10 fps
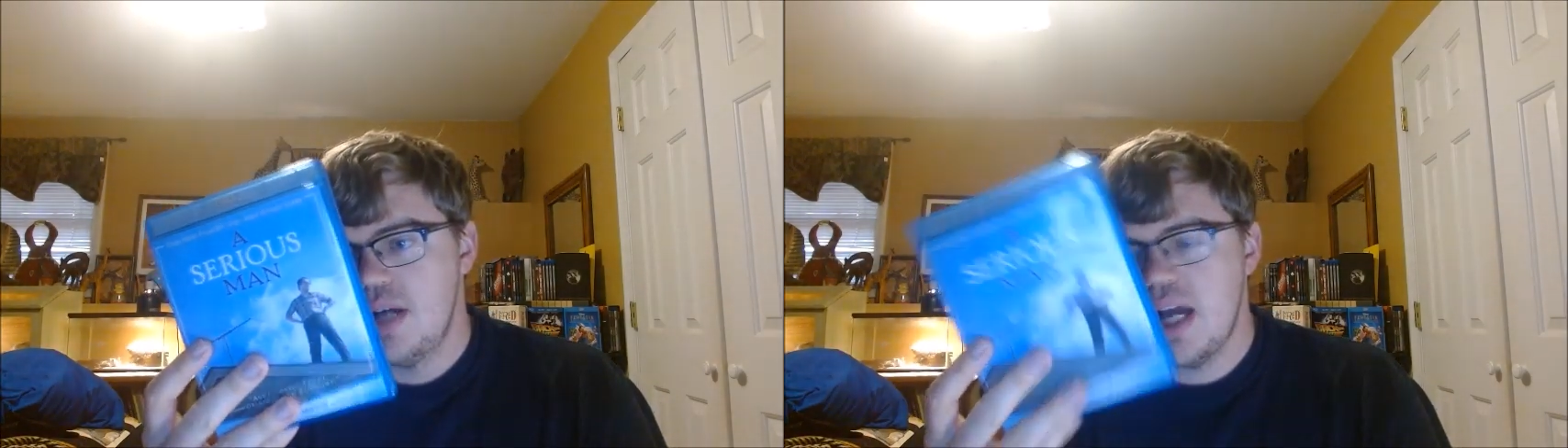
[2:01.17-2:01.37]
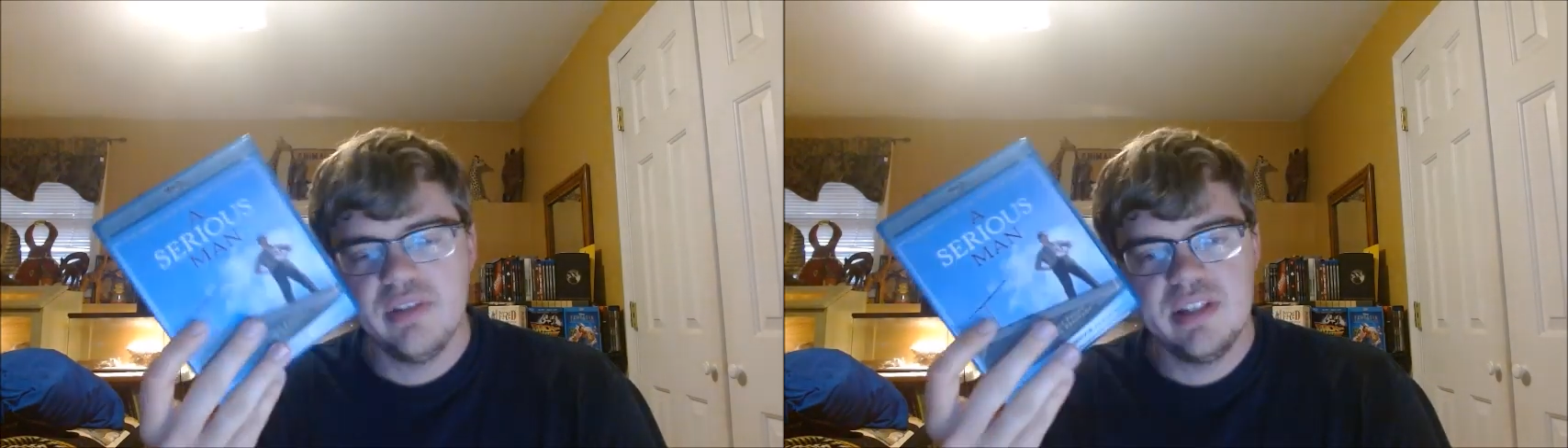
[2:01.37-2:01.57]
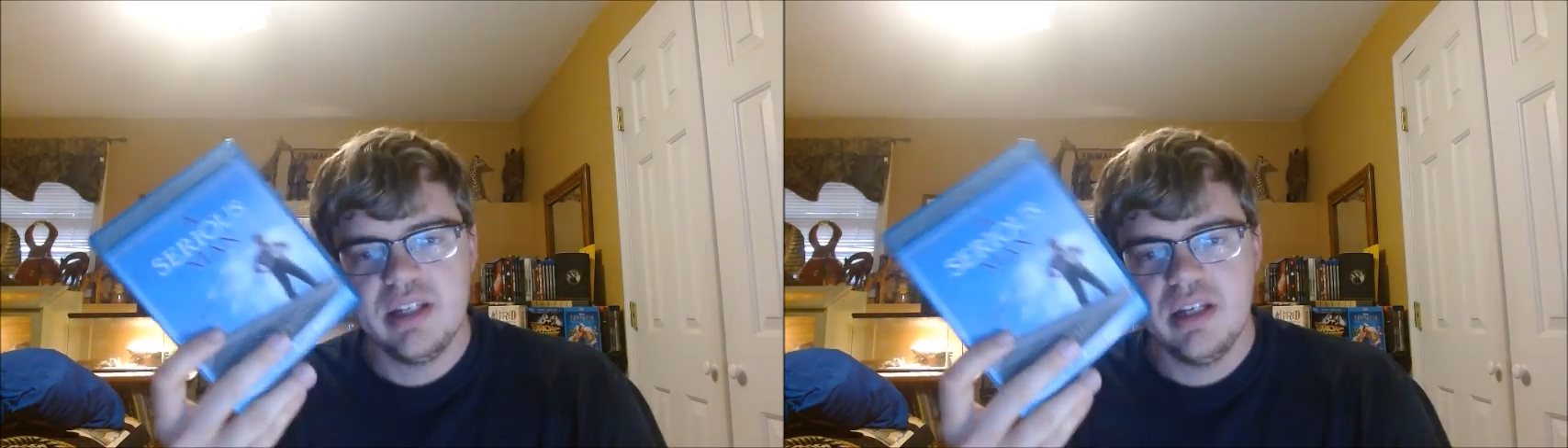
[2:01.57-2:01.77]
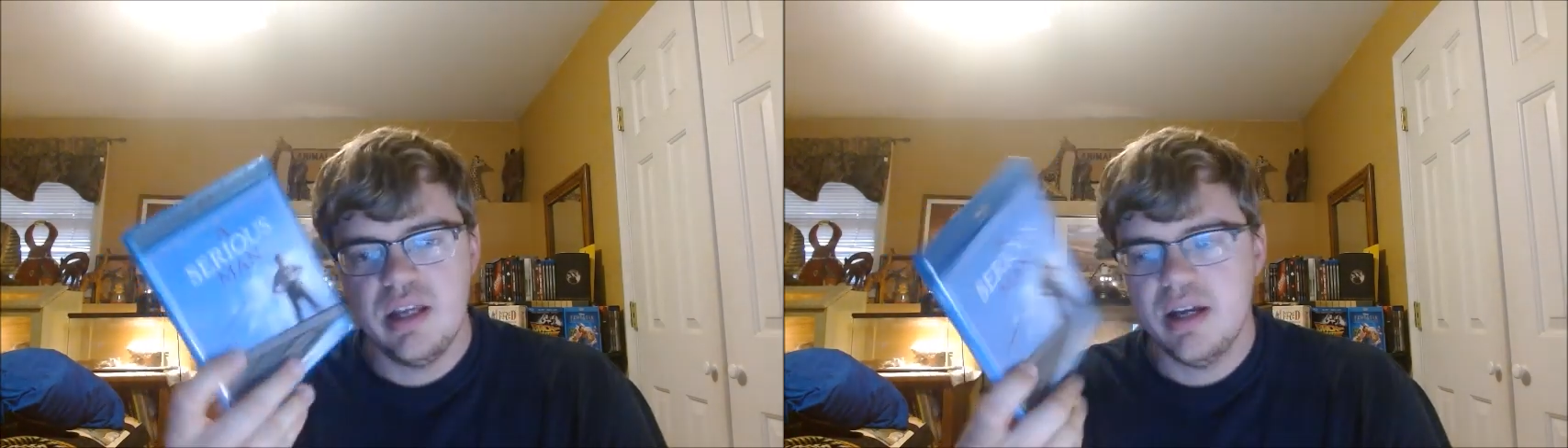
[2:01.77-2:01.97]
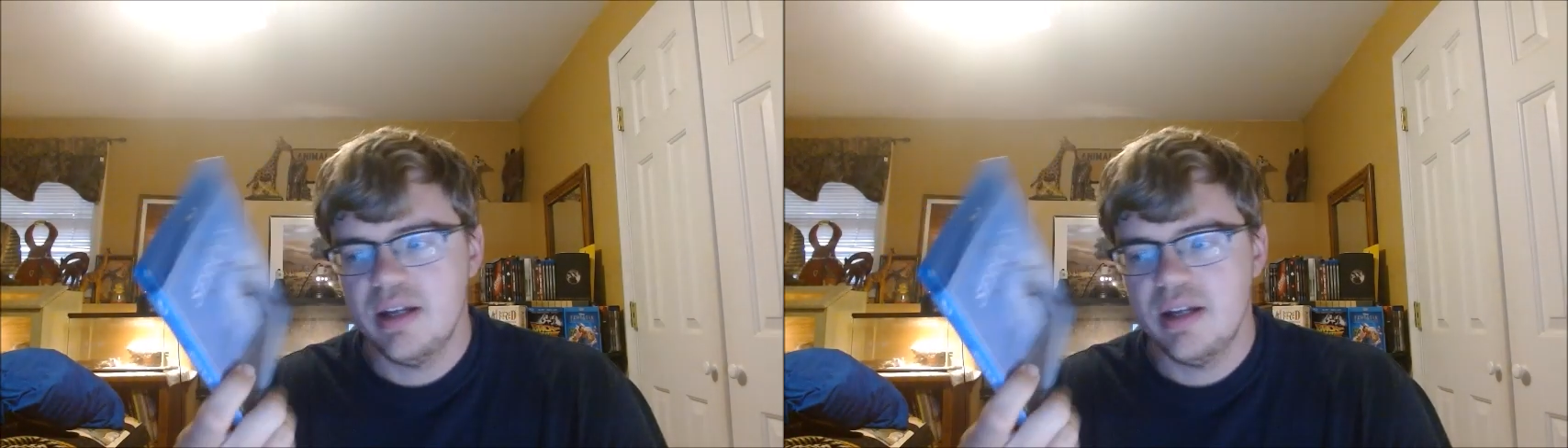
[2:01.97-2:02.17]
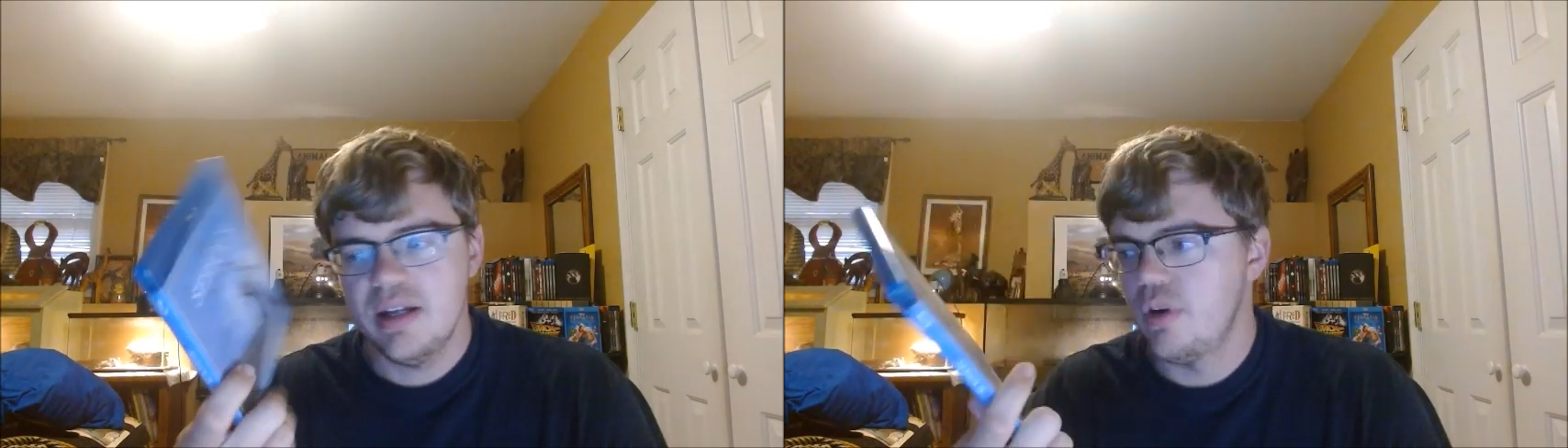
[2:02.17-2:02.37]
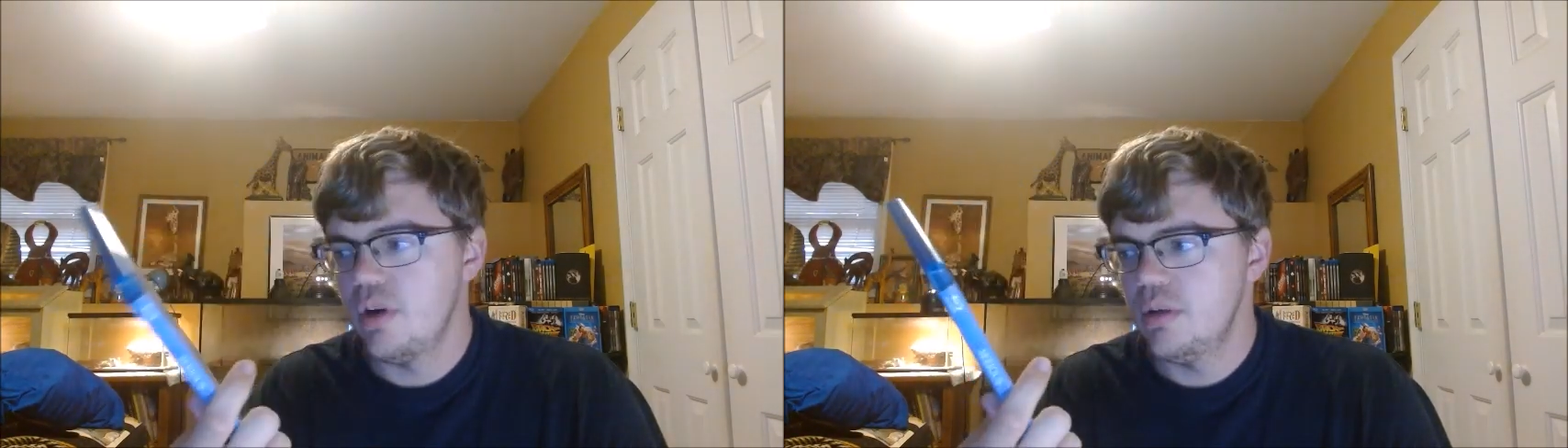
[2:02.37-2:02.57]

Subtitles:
Haven't seen it yet. I've heard